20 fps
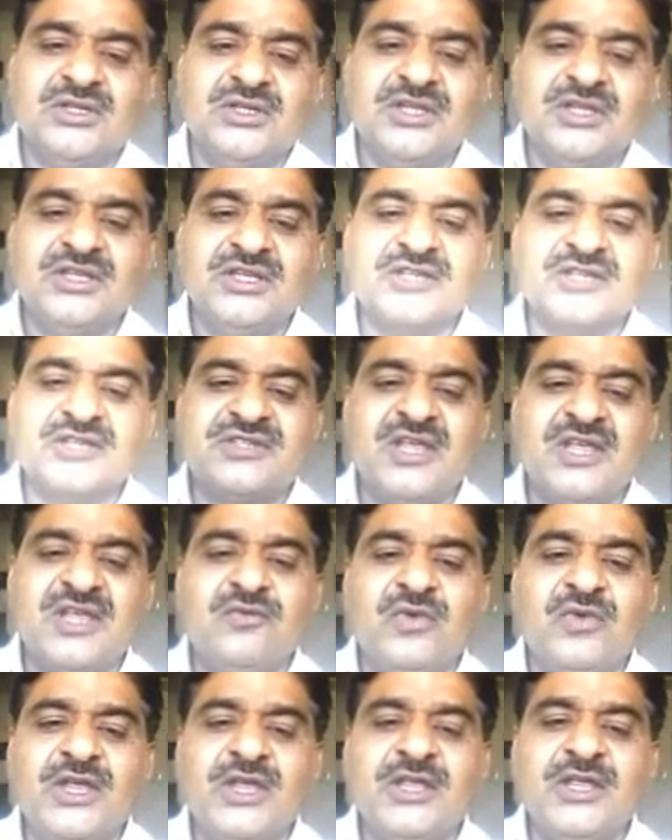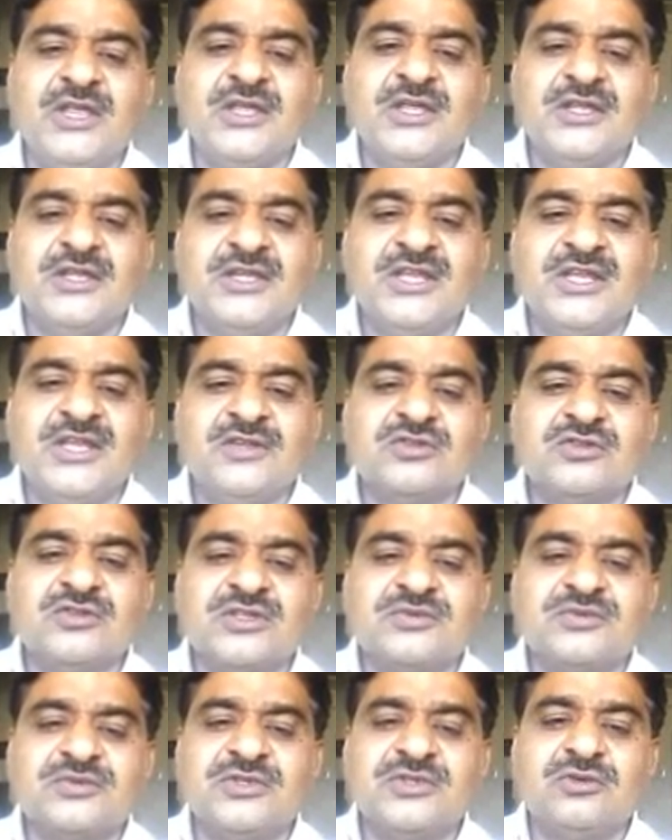In the same way, here you
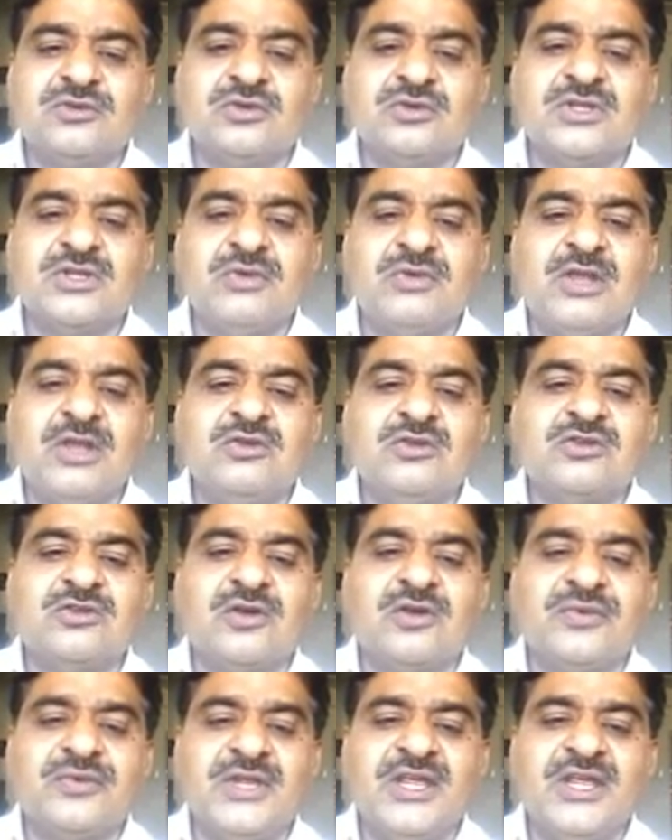substitute the values of